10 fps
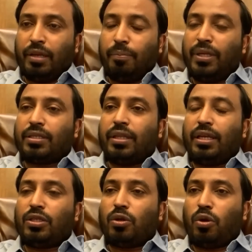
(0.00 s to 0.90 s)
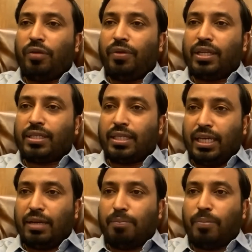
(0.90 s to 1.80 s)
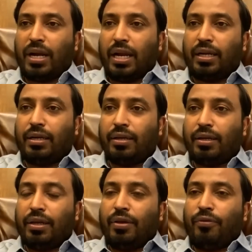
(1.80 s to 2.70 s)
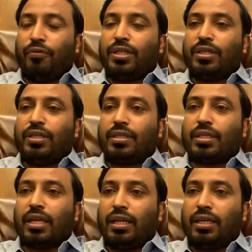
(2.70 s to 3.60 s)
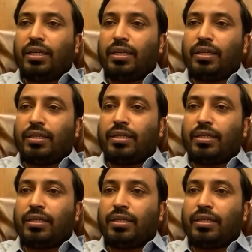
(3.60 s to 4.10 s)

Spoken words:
Means there is not even a single brand which is selling